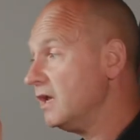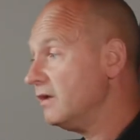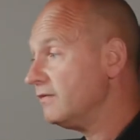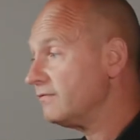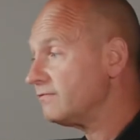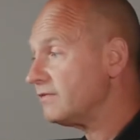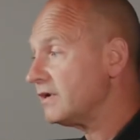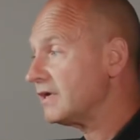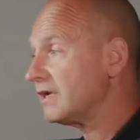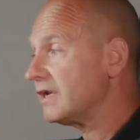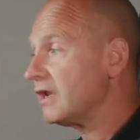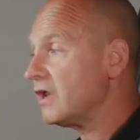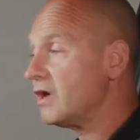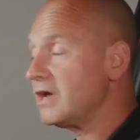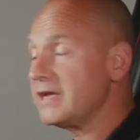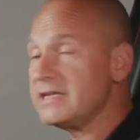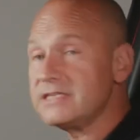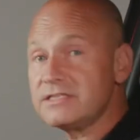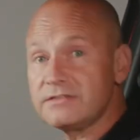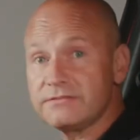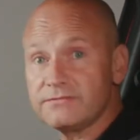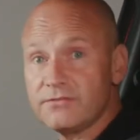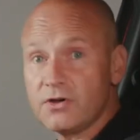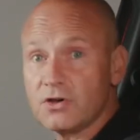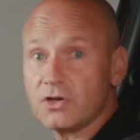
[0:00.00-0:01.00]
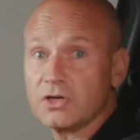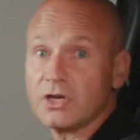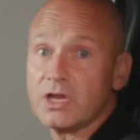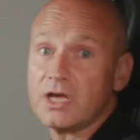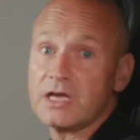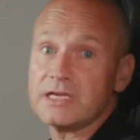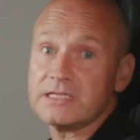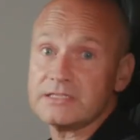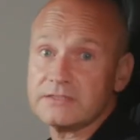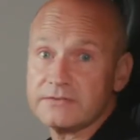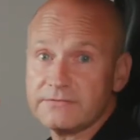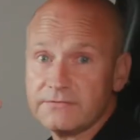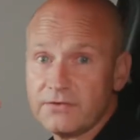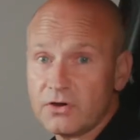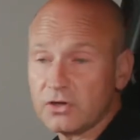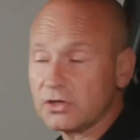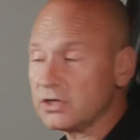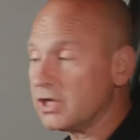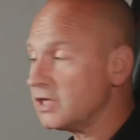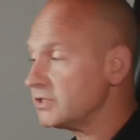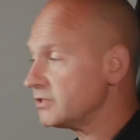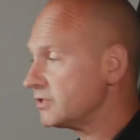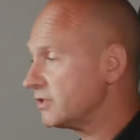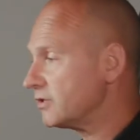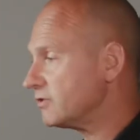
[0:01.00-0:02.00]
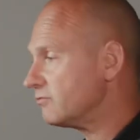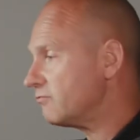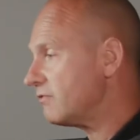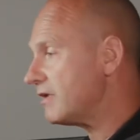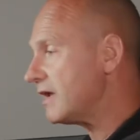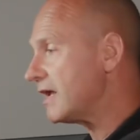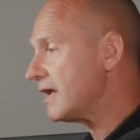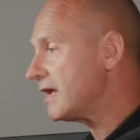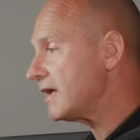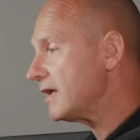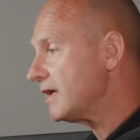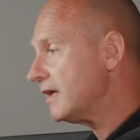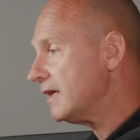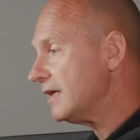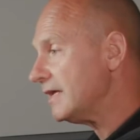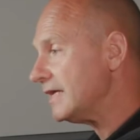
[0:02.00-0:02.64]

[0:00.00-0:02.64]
front lights, fog lights at the rear,